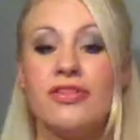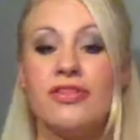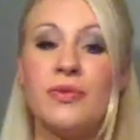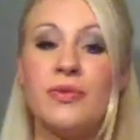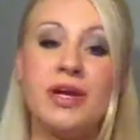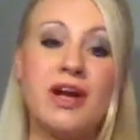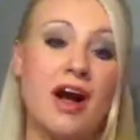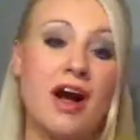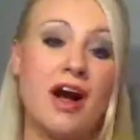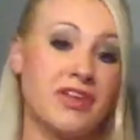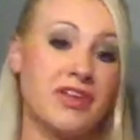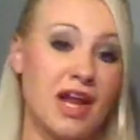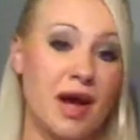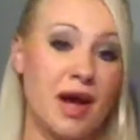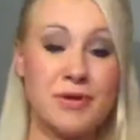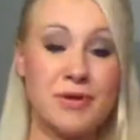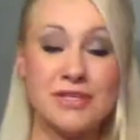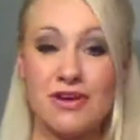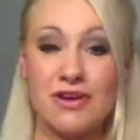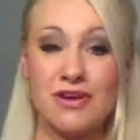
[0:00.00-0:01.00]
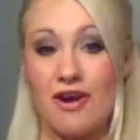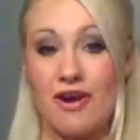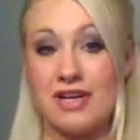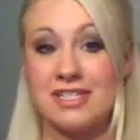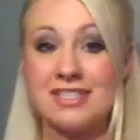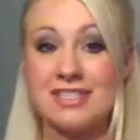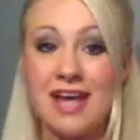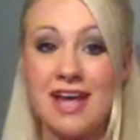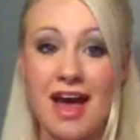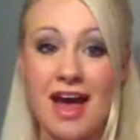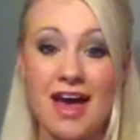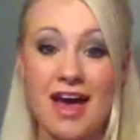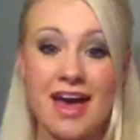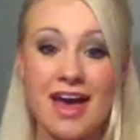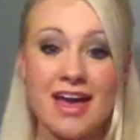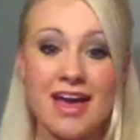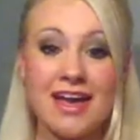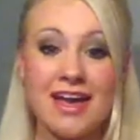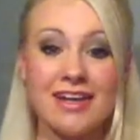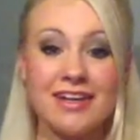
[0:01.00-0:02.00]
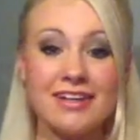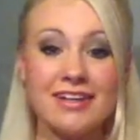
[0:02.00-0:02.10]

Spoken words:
We got the numbers on our side.